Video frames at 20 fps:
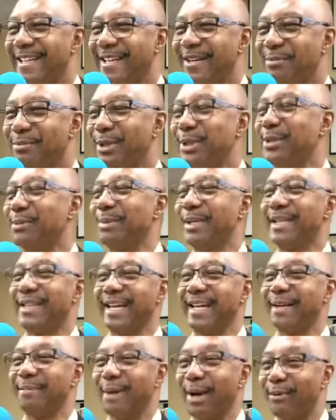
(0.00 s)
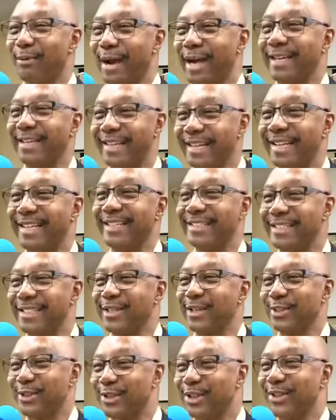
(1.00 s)
Would you be thinking about writing a letter to
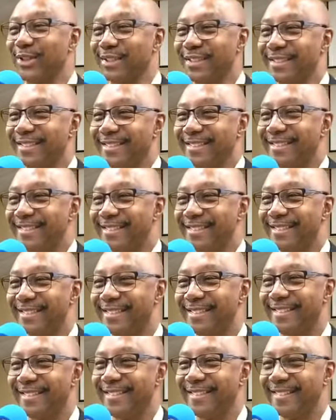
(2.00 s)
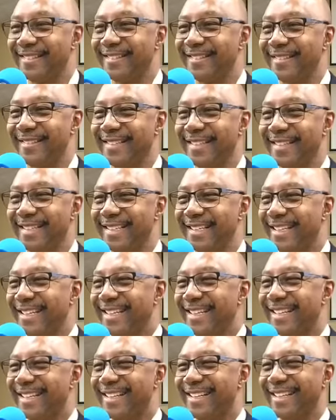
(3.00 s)
your church? Pray for me.
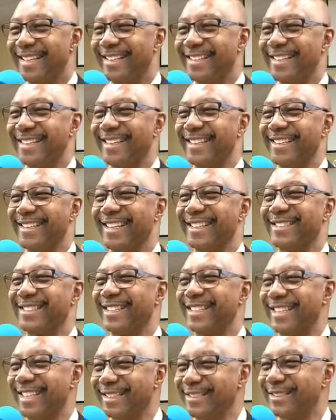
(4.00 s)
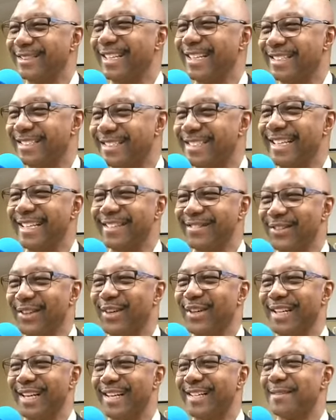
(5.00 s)
Exactly. that's, that's the extent of your
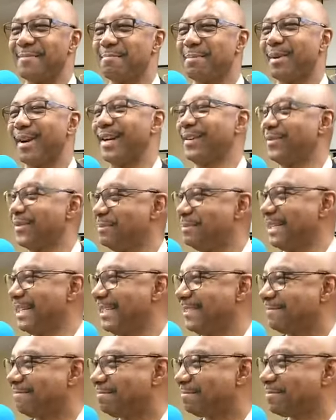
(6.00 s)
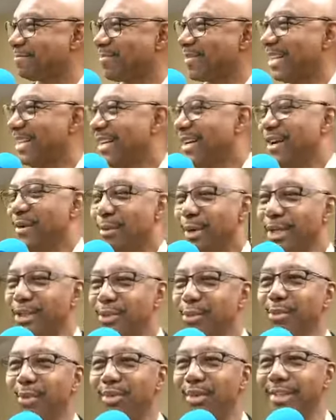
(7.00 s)
letter. Pray for me. What
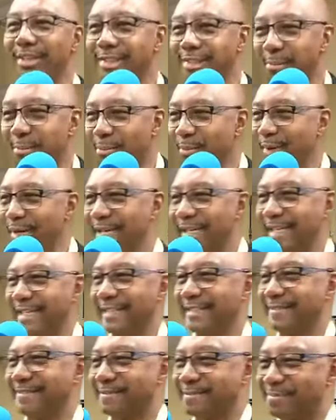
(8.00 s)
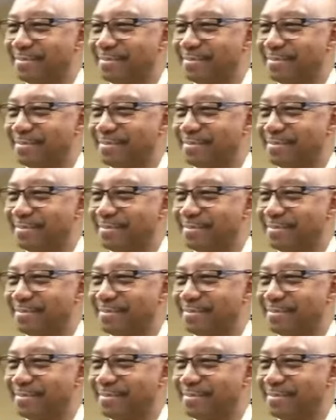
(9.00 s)
you want us to pray?